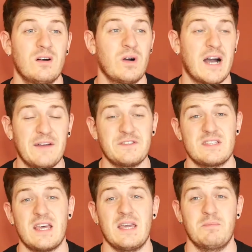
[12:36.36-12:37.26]
I have to
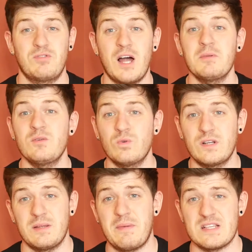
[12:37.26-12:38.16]
say, probably one
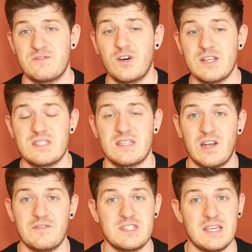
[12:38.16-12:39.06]
of the best fights that
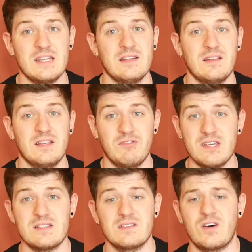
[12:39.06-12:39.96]
I've seen in
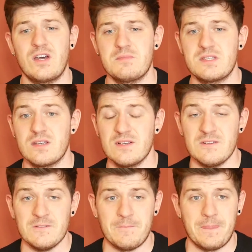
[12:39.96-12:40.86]
recent times.
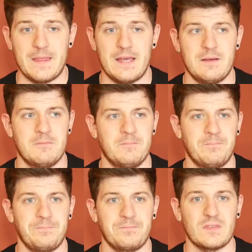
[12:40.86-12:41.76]

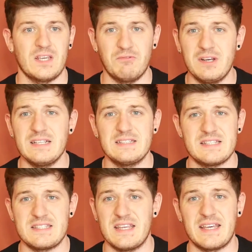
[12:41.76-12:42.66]
It really did
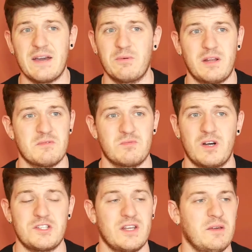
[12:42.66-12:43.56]
stick out when I was
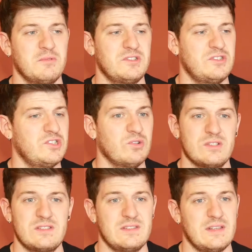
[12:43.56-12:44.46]
watching it. It was
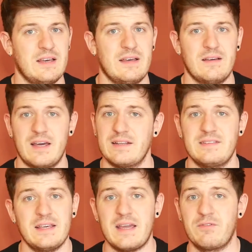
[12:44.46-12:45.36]
just, and I
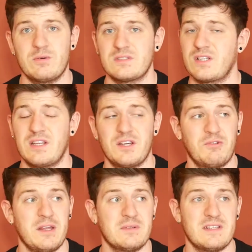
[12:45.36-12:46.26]
think everyone's going to
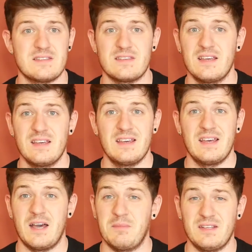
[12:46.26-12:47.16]
agree with this,
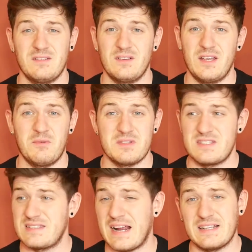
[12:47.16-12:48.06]
I mean, it was
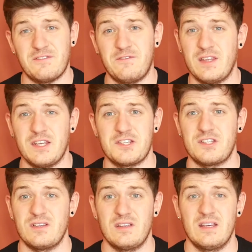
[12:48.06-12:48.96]
start to
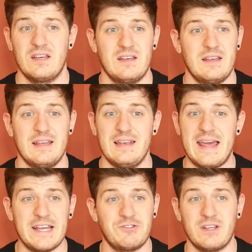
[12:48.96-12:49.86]
finish
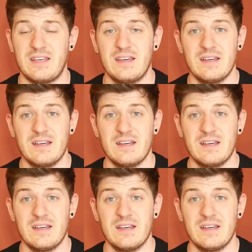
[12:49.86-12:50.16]
electric.